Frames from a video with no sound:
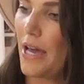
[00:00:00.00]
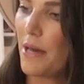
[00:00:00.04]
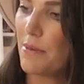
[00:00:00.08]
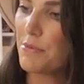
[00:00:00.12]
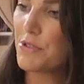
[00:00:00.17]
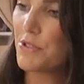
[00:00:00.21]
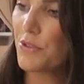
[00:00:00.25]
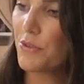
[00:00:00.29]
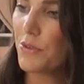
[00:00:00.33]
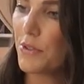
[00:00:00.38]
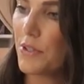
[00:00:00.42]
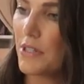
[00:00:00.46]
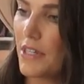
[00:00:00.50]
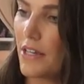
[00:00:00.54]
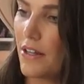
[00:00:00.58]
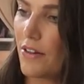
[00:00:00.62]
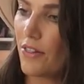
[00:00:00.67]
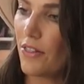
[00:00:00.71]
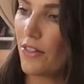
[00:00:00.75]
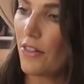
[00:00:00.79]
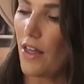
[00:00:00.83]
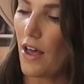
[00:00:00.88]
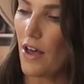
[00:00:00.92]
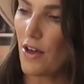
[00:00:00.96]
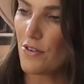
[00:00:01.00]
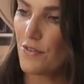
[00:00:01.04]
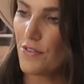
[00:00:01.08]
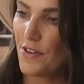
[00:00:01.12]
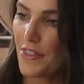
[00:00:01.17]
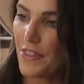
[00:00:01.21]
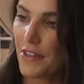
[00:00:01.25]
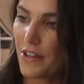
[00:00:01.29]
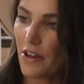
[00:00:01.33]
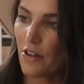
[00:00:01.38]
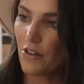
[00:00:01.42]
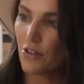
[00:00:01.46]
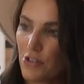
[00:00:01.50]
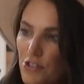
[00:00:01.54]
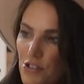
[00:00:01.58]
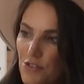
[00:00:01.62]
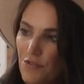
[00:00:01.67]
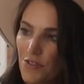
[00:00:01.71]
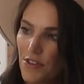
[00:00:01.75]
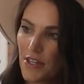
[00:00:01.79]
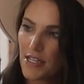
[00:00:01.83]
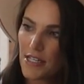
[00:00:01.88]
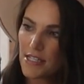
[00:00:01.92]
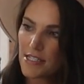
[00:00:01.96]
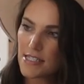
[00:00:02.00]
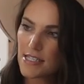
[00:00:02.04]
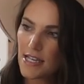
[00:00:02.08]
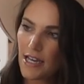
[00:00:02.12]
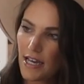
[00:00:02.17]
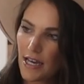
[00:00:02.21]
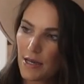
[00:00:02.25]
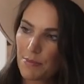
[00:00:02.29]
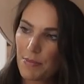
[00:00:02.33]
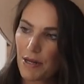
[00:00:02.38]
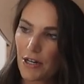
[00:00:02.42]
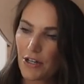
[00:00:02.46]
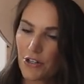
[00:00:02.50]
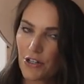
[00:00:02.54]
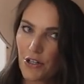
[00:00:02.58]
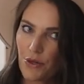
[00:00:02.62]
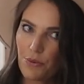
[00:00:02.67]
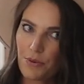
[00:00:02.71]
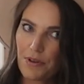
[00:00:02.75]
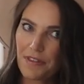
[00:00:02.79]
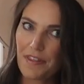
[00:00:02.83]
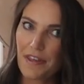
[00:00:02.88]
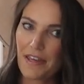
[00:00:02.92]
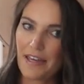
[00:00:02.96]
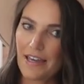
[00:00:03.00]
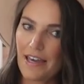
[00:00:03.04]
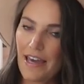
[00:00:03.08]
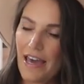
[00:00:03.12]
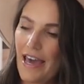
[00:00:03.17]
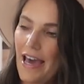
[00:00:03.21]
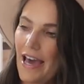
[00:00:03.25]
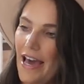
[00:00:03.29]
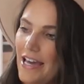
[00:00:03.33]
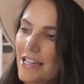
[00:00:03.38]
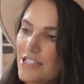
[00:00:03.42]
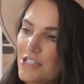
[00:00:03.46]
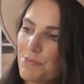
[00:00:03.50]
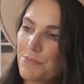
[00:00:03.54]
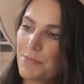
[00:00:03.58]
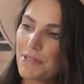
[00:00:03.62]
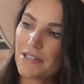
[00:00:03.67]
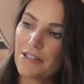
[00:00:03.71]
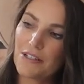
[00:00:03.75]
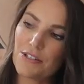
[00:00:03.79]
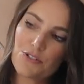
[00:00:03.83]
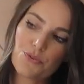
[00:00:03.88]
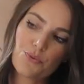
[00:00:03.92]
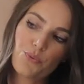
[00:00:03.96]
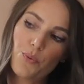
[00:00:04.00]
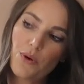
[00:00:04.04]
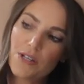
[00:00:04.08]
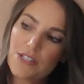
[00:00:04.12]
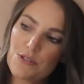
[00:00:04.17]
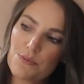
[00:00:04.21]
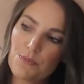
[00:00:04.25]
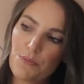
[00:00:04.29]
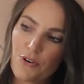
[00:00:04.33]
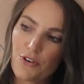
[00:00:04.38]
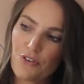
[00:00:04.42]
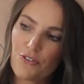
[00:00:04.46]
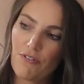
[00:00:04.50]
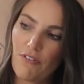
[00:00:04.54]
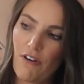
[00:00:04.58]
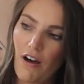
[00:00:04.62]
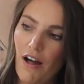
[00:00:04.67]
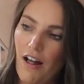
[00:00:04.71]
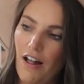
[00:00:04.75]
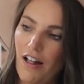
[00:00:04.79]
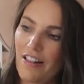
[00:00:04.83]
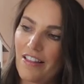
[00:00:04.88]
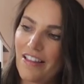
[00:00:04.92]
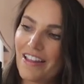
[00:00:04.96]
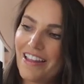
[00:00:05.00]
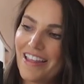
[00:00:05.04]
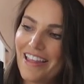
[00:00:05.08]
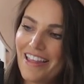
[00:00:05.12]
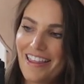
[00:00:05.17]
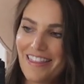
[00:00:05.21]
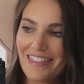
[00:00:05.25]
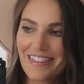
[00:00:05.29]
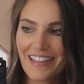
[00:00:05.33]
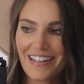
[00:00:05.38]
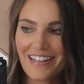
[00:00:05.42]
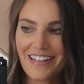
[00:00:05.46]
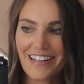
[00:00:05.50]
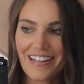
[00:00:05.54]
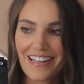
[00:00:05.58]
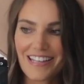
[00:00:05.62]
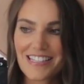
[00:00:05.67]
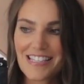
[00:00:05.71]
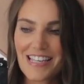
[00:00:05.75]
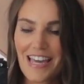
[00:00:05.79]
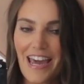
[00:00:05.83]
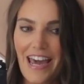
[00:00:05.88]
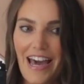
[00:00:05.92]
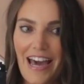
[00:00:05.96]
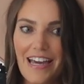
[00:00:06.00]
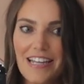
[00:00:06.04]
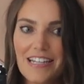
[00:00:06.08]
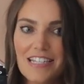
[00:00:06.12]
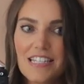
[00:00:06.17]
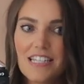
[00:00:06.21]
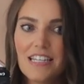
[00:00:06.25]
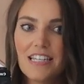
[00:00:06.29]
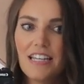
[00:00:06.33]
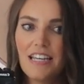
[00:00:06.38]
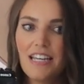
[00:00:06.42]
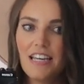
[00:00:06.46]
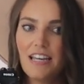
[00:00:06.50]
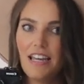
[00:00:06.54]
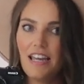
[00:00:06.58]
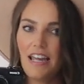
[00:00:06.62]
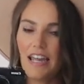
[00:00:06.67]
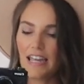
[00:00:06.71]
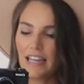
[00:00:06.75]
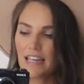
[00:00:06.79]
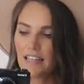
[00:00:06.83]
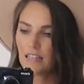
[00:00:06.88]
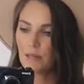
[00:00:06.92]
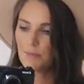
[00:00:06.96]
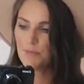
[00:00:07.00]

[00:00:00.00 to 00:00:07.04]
absolutely love the colors of this. I paired it with a hat because what's more fall than a nice hat? And